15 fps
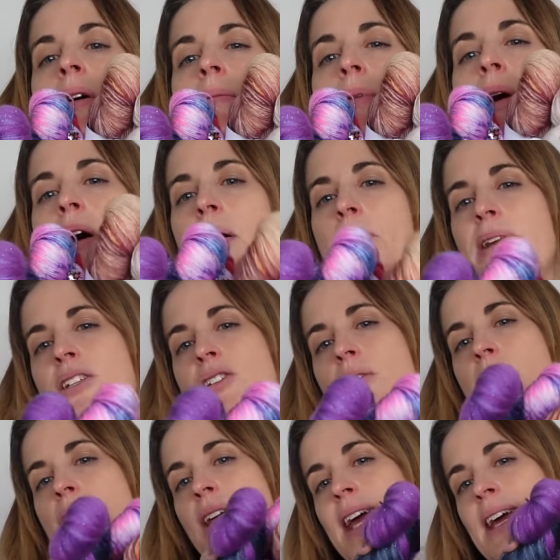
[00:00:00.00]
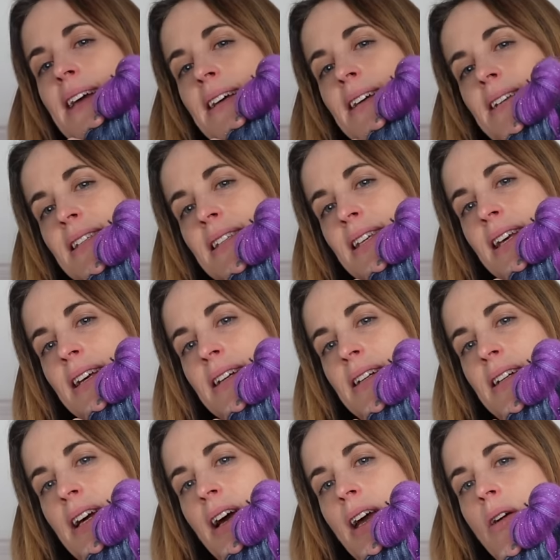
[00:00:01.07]
Part of me sort of thinks
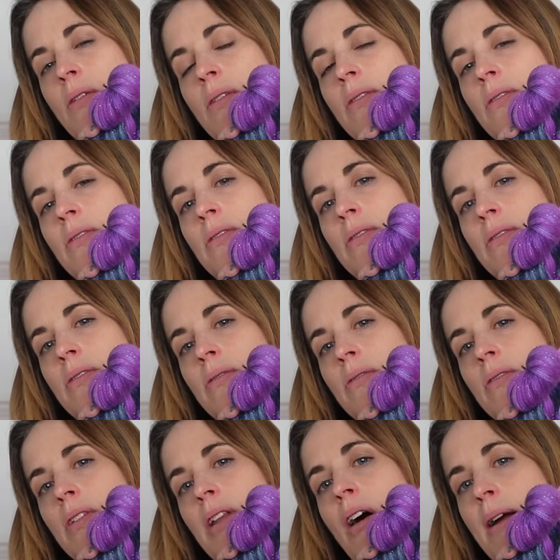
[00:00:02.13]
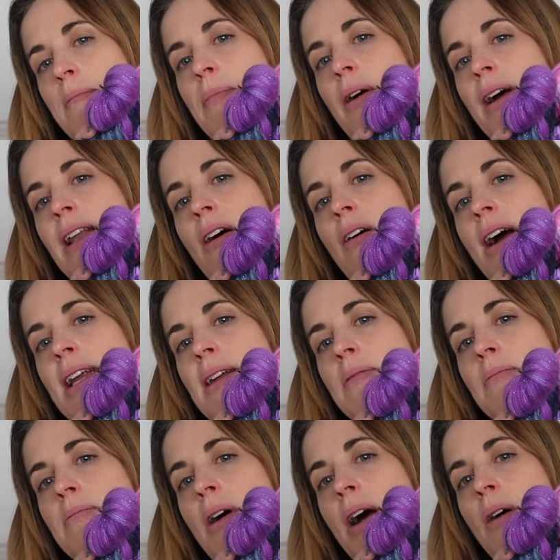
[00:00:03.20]
going line by line
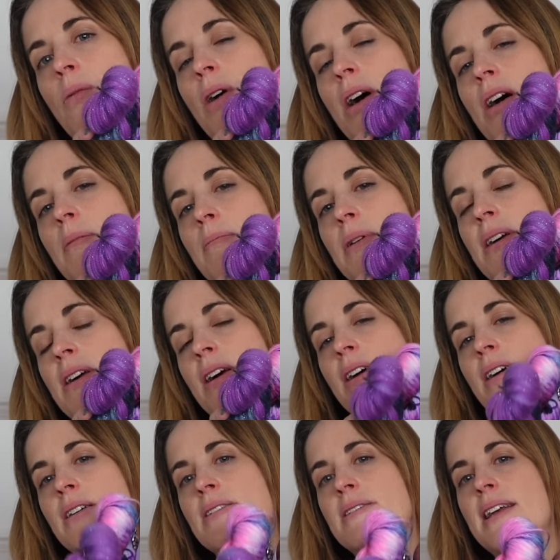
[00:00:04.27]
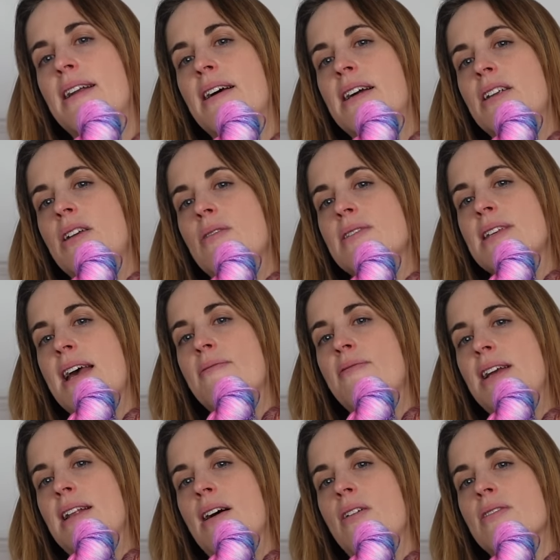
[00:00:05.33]
might work, because then I can use
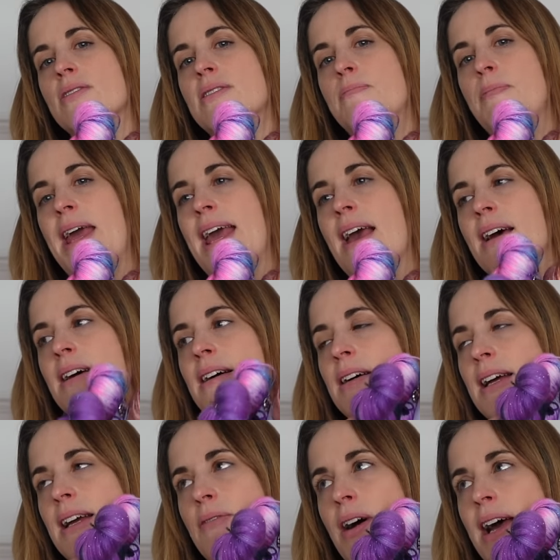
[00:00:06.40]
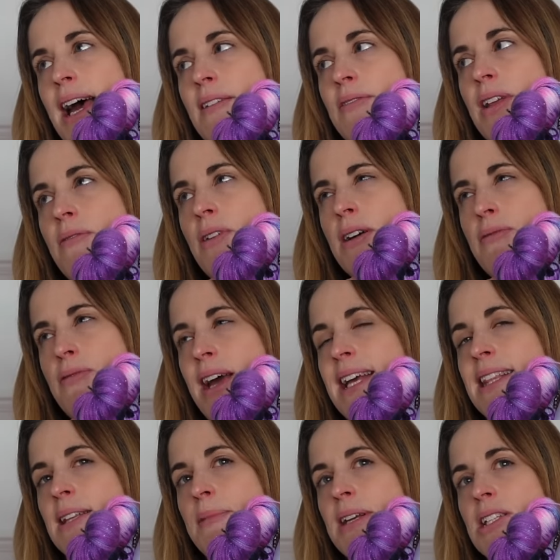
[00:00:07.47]
every last bit. If I
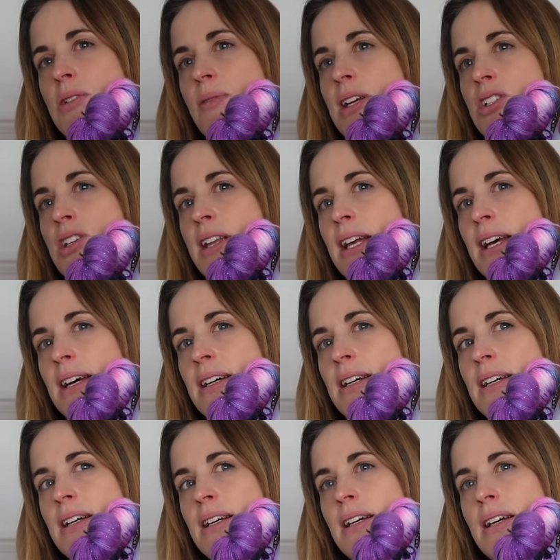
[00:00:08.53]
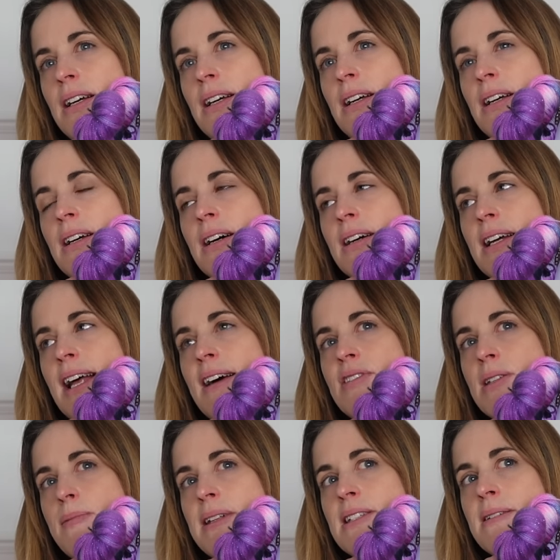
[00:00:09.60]
fade them into each other, I'm gonna have to
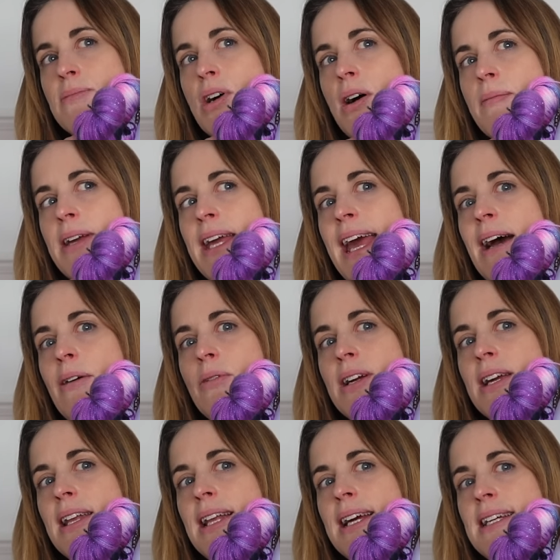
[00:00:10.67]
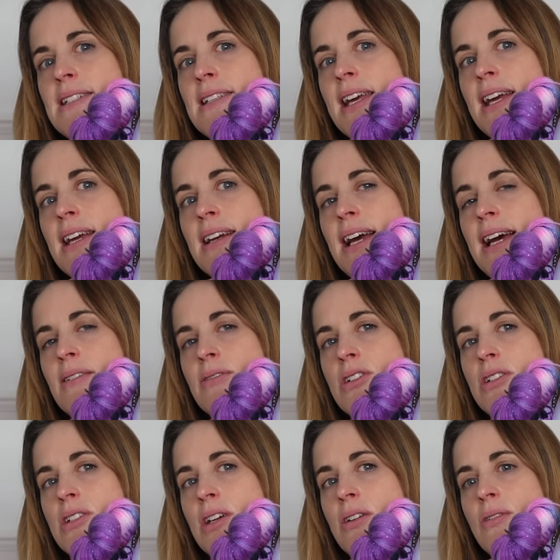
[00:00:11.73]
spend some time calculating how
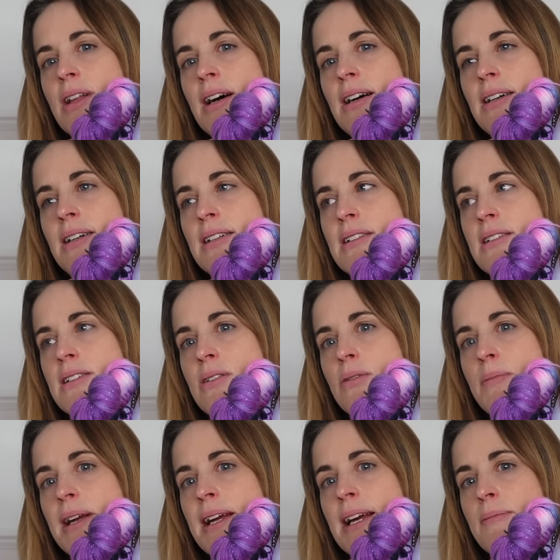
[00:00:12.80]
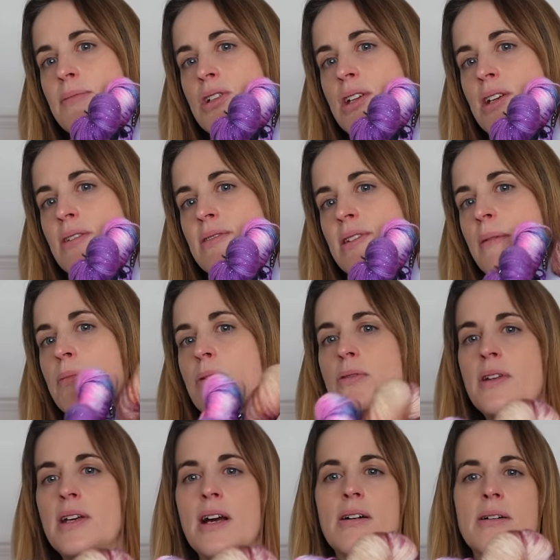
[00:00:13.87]
to do that and still being able to use up all
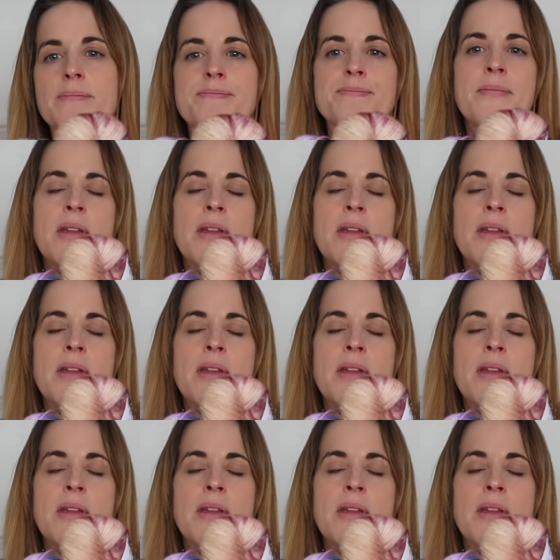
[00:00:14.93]
the yarn.